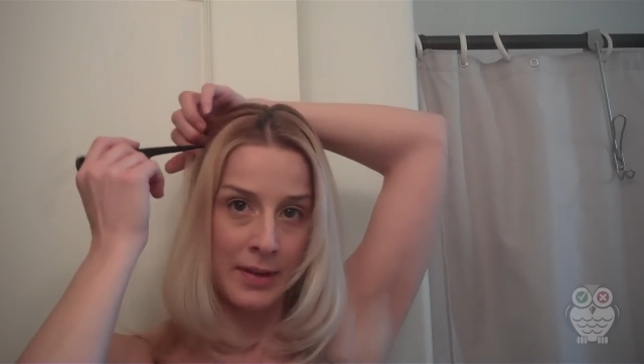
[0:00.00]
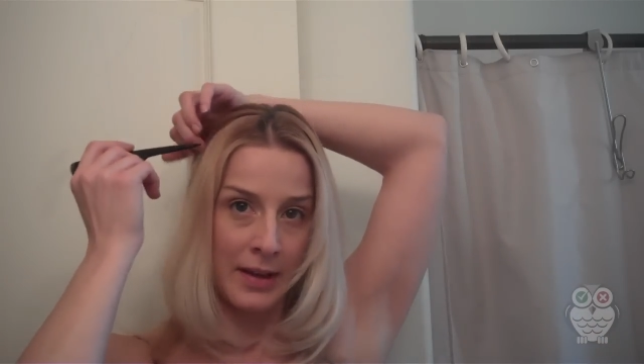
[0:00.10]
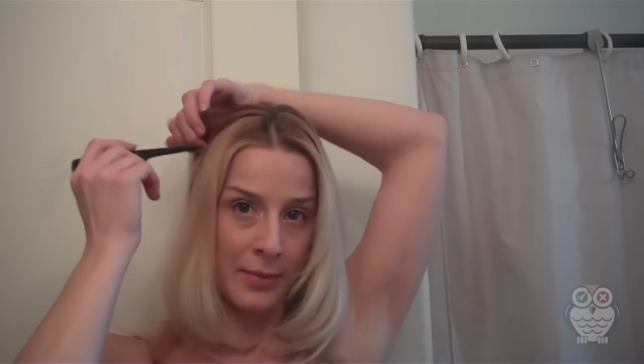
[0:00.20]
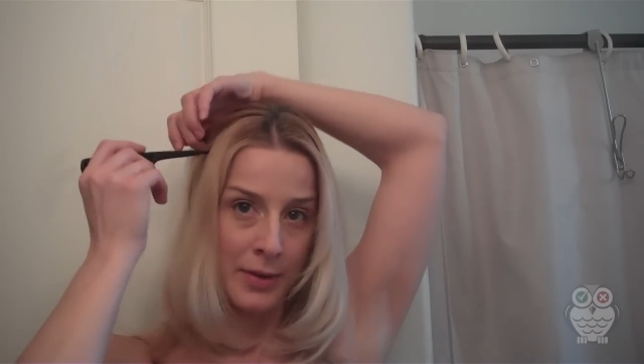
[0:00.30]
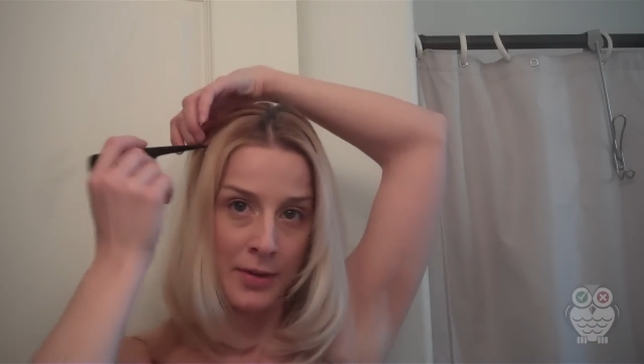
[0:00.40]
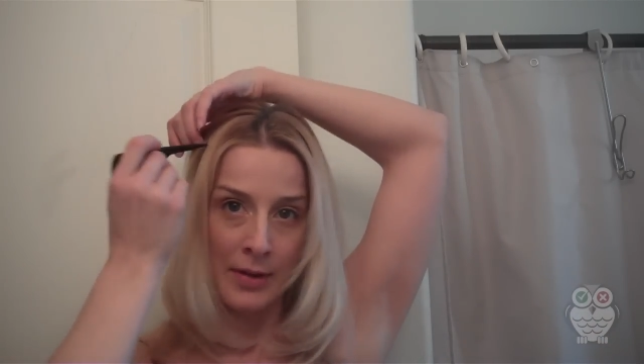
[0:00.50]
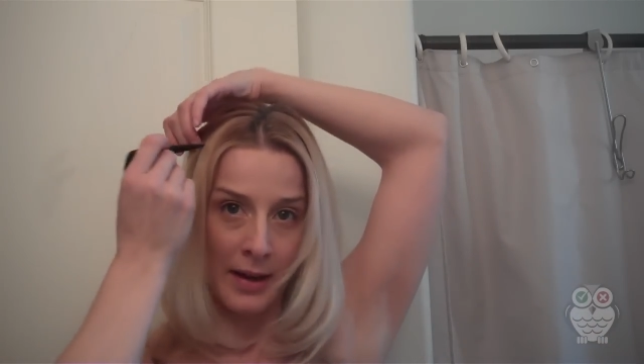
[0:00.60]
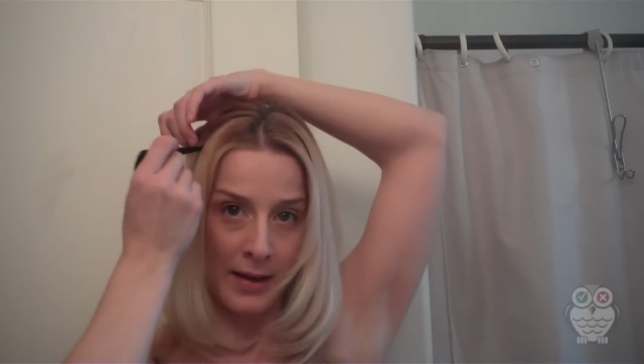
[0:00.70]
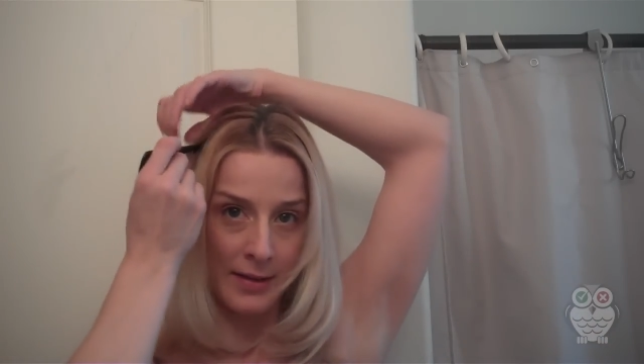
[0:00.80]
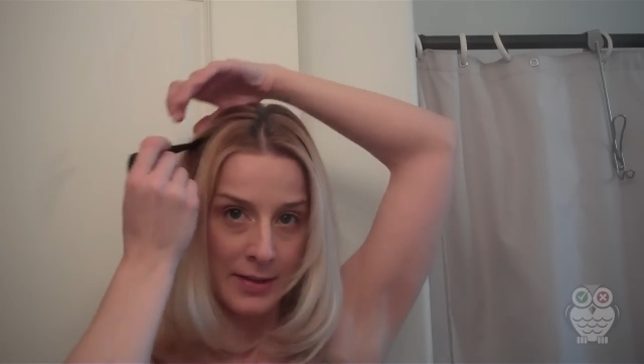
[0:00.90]
get what you
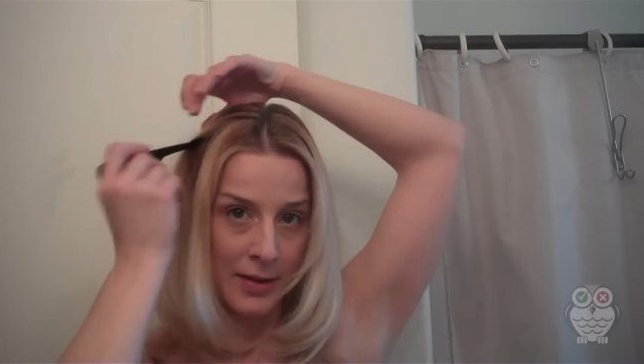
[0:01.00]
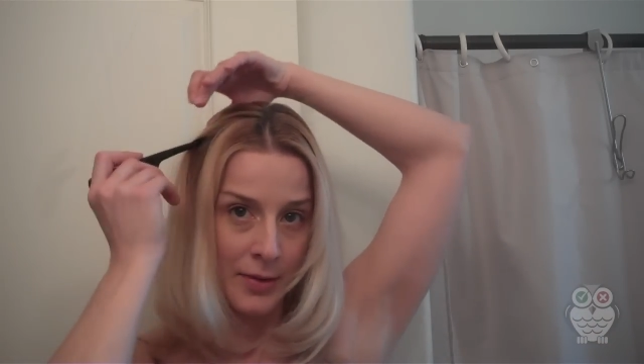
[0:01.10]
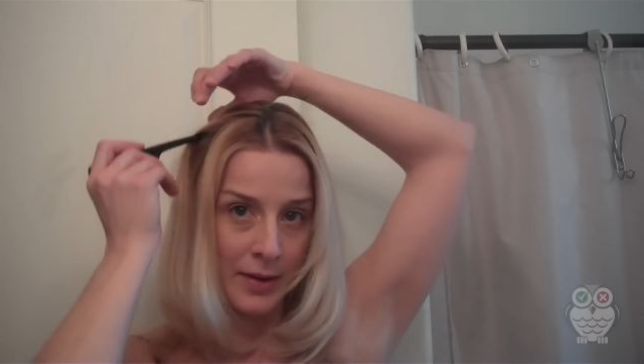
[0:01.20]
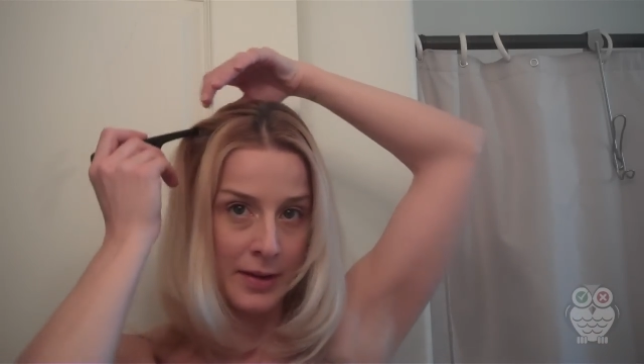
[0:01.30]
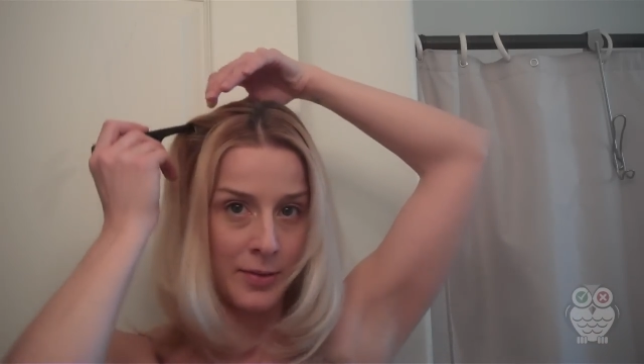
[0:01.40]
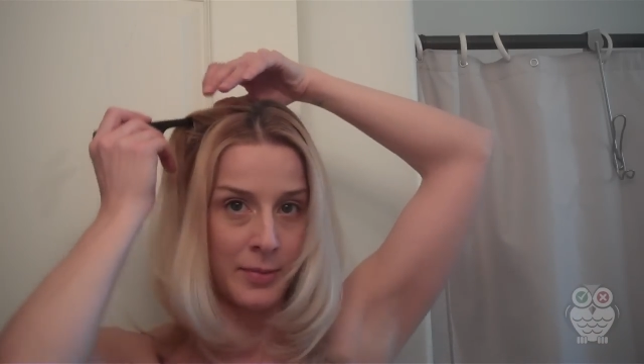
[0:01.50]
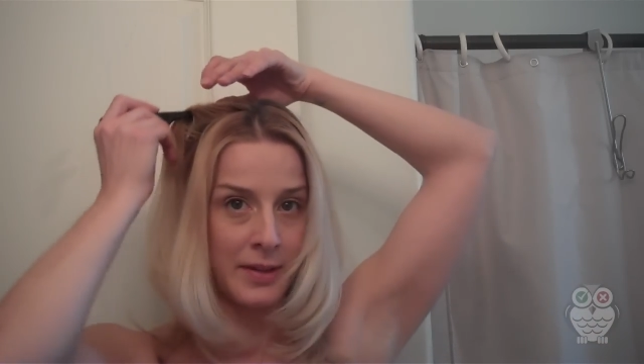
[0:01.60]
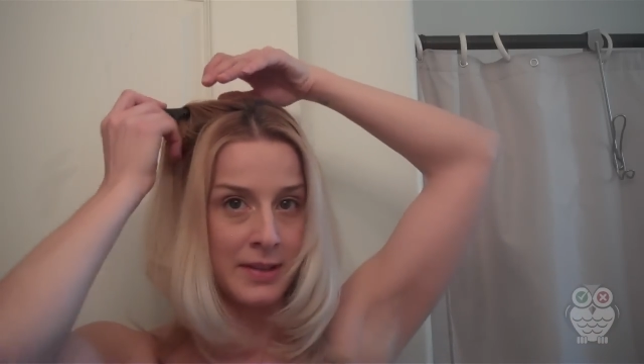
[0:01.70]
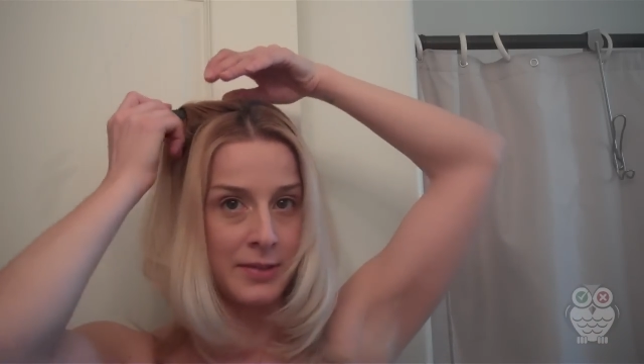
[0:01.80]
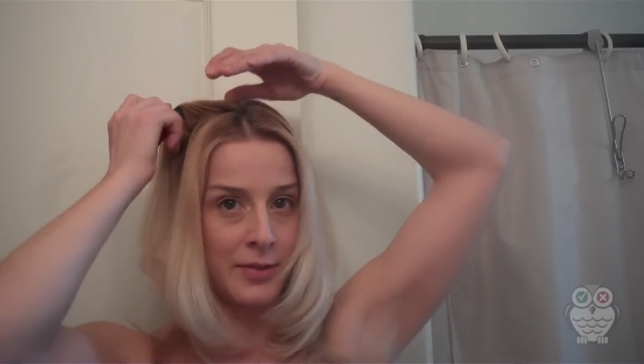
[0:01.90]
need. So I
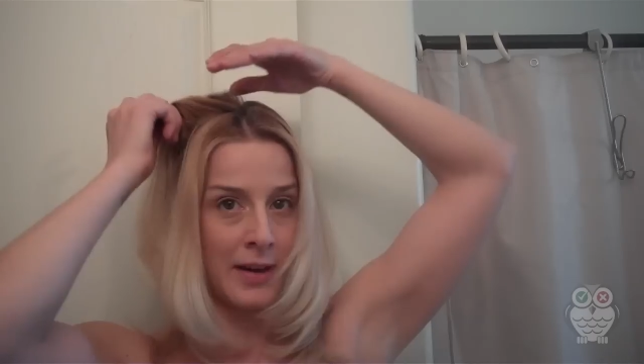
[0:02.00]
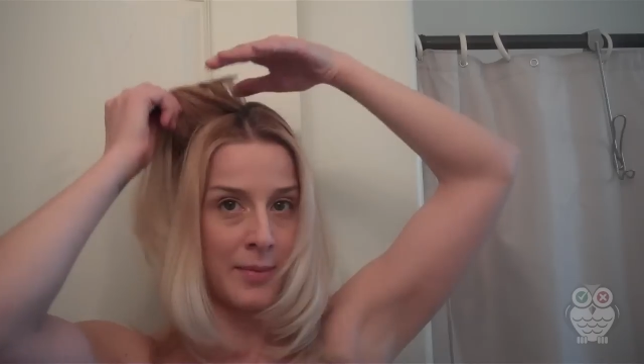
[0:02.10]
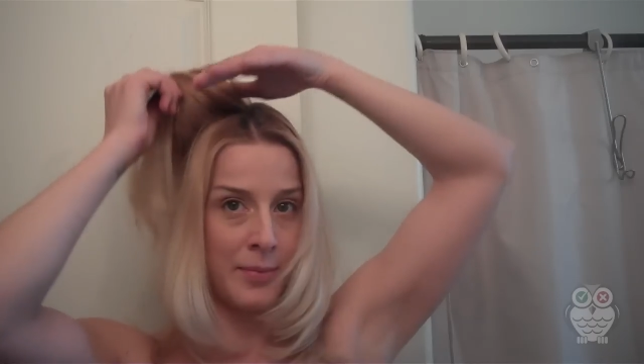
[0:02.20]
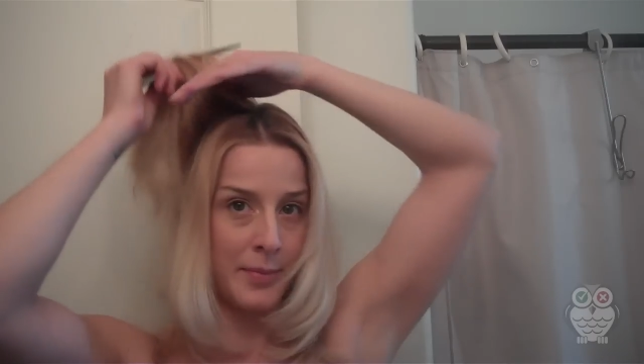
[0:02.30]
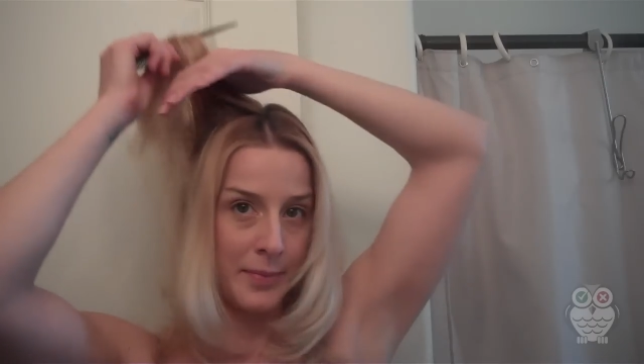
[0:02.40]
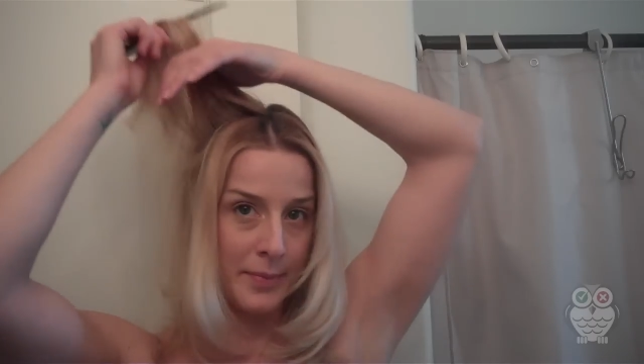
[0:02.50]
normally just grab